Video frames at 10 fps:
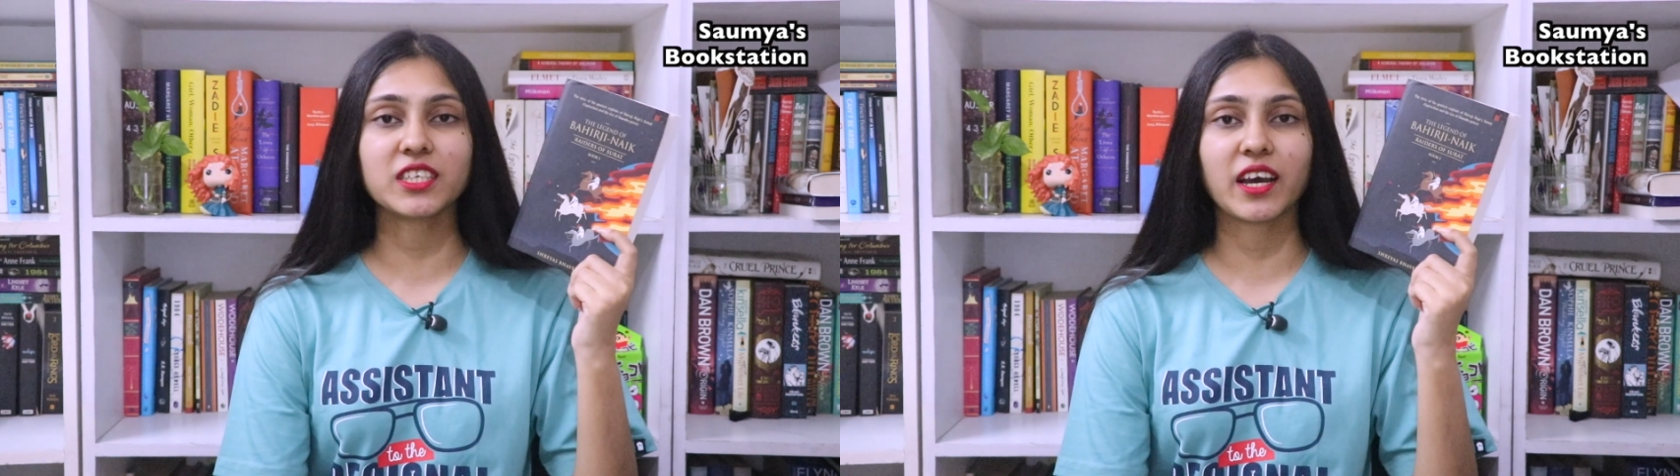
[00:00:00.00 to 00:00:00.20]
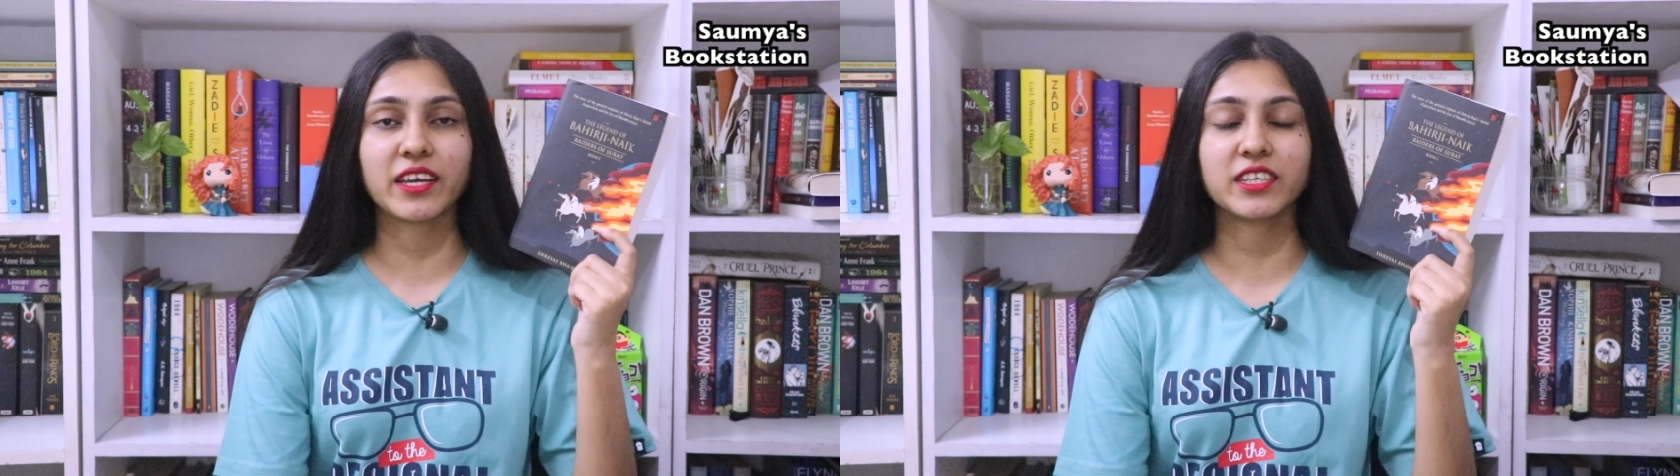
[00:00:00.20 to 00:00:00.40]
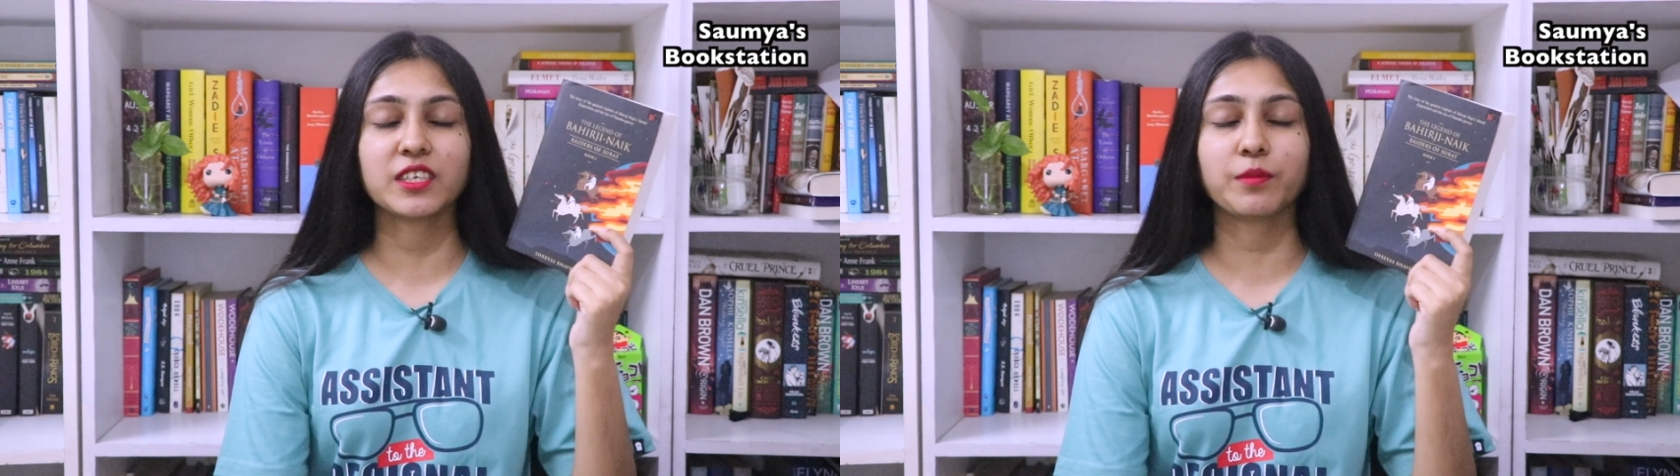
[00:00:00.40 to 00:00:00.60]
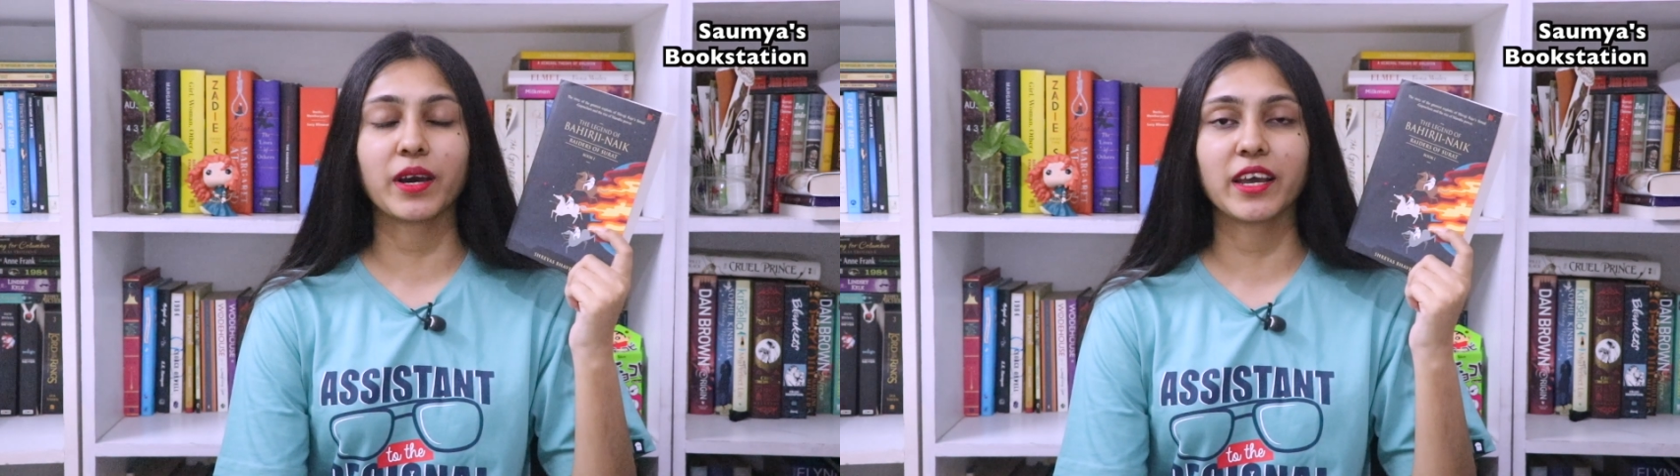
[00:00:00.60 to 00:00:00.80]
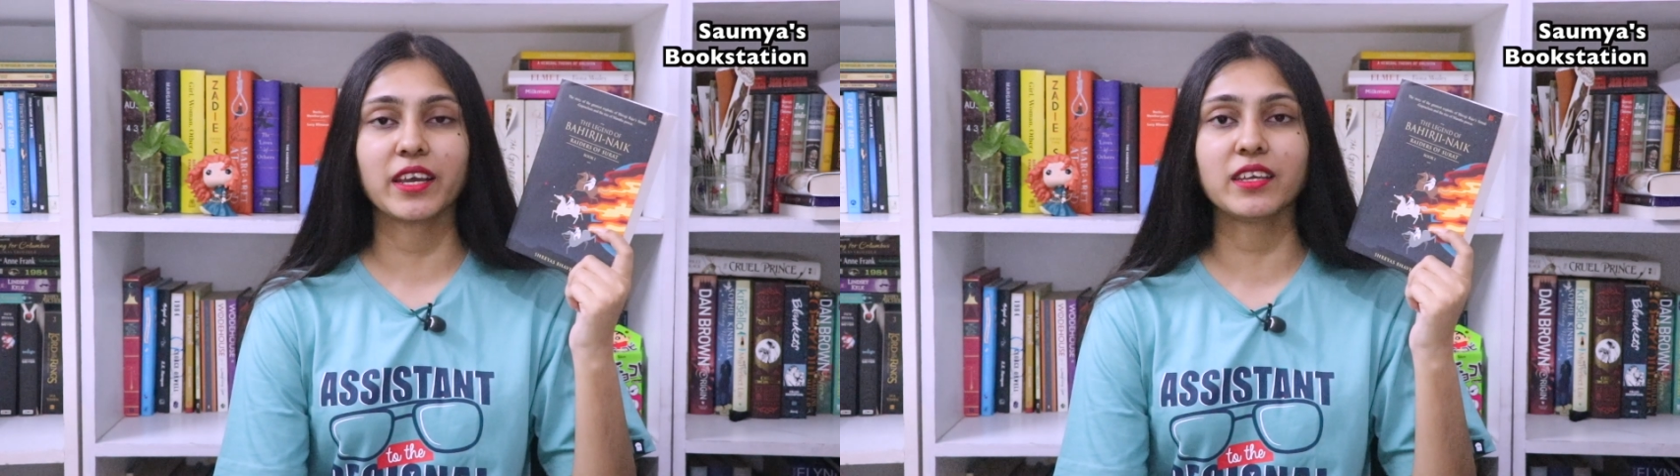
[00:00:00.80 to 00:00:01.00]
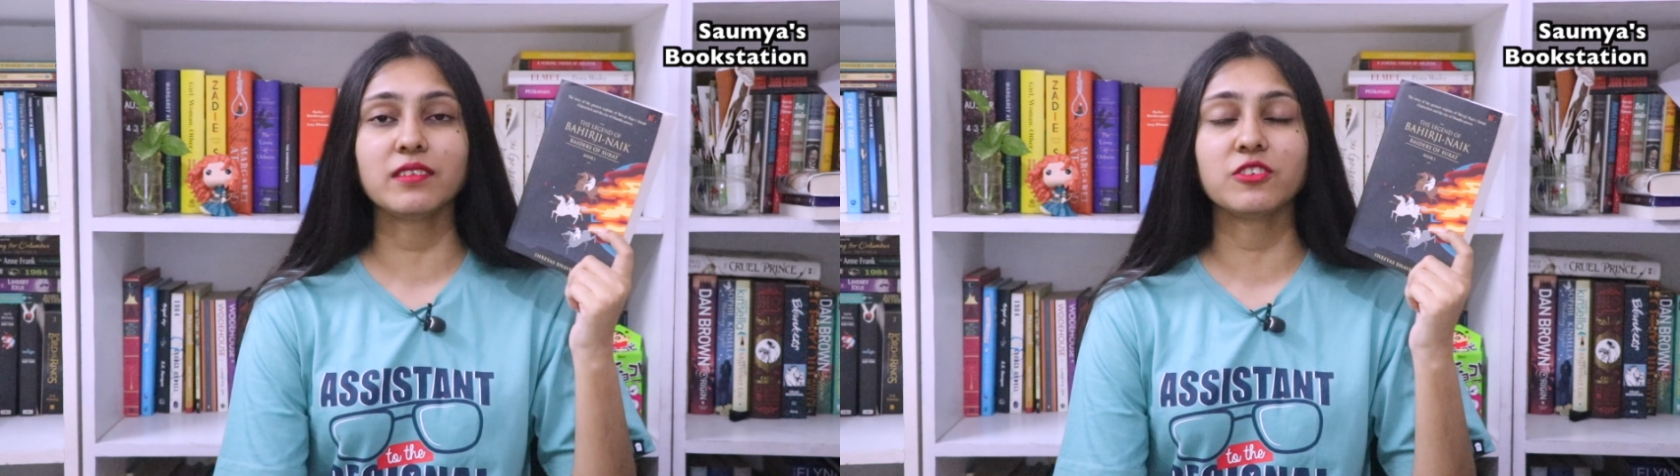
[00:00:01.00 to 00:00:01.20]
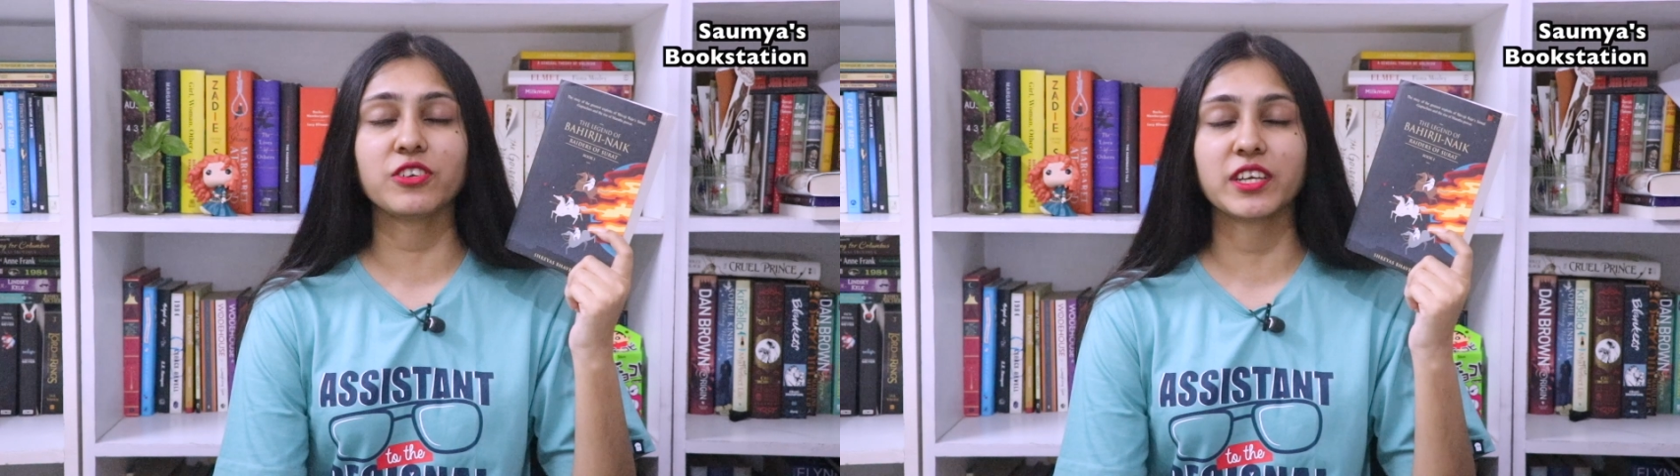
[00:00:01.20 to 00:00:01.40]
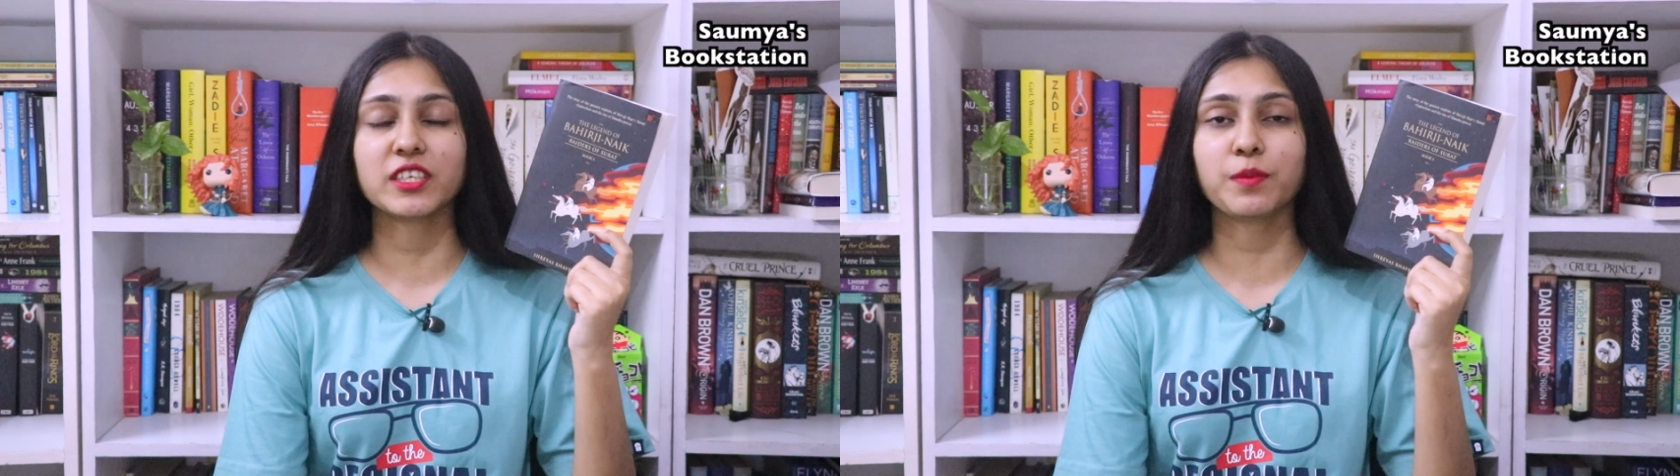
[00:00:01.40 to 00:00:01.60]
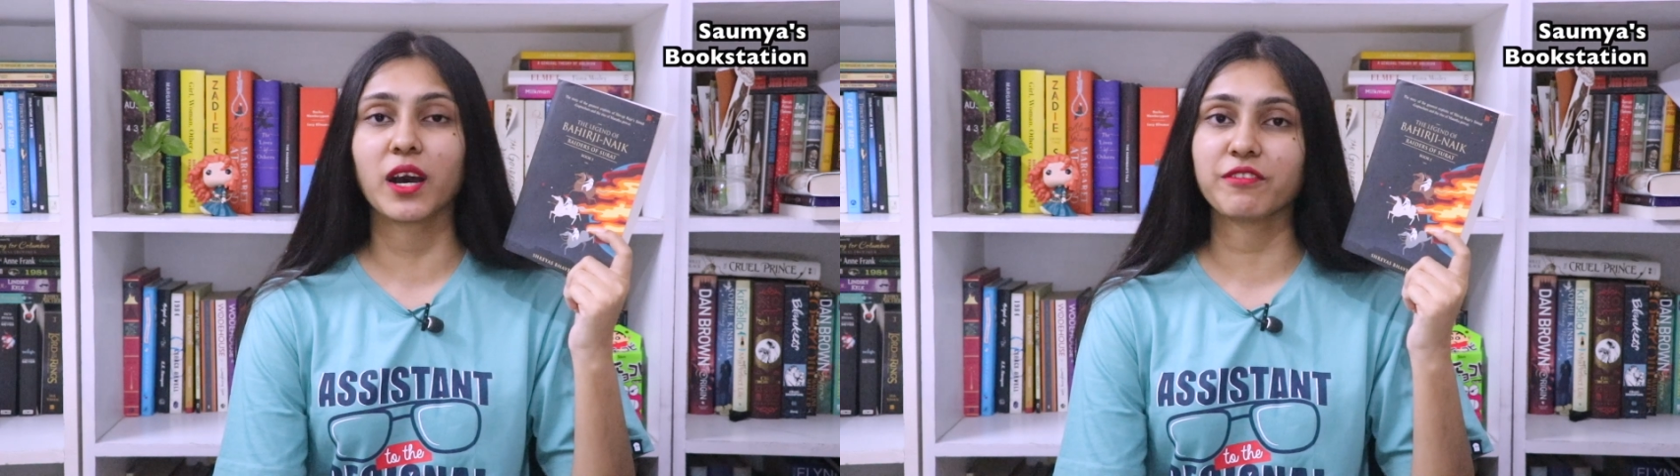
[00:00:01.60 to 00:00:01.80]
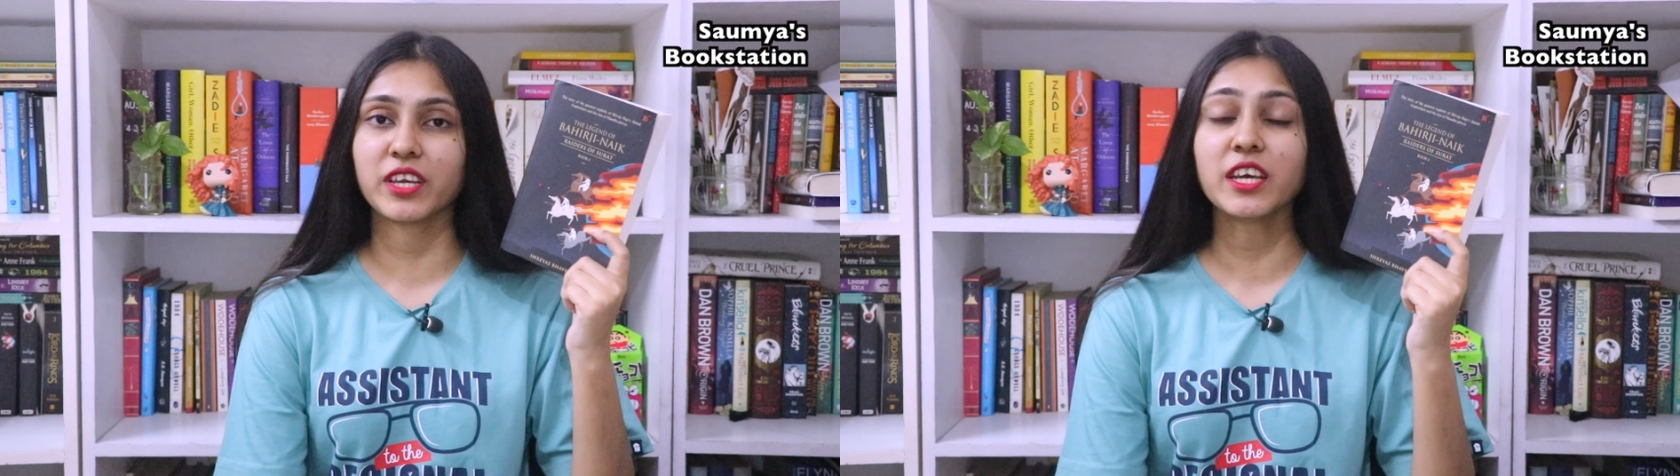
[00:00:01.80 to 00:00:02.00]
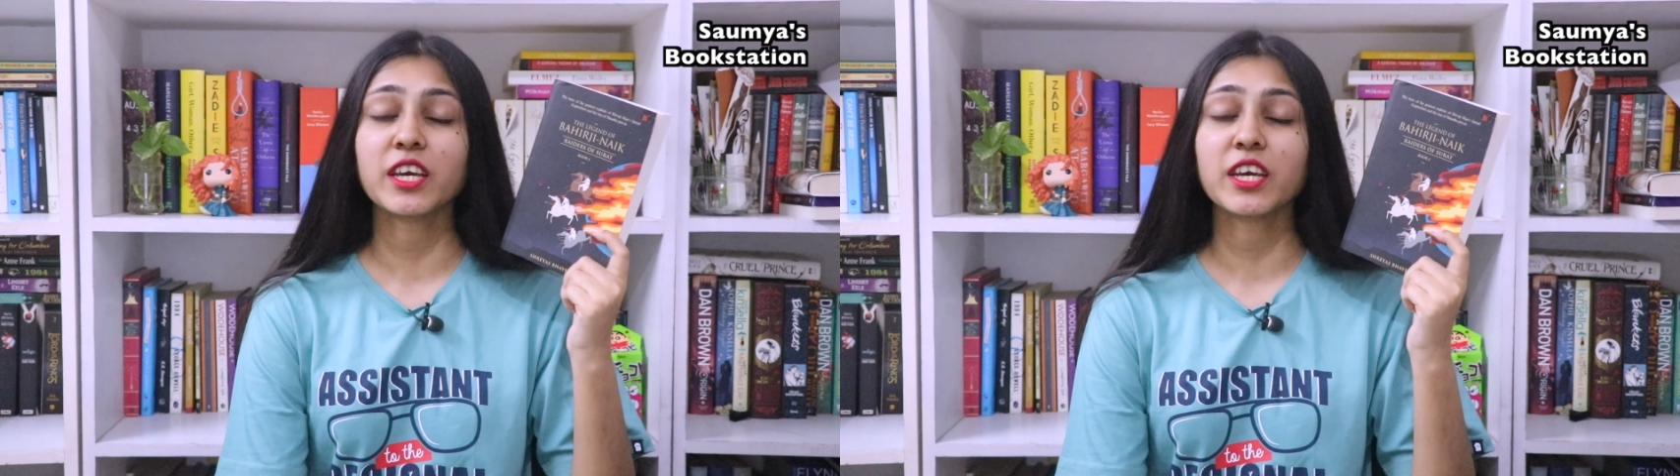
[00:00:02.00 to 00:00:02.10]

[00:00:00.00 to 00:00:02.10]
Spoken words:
Naik by Shreyas Bhave.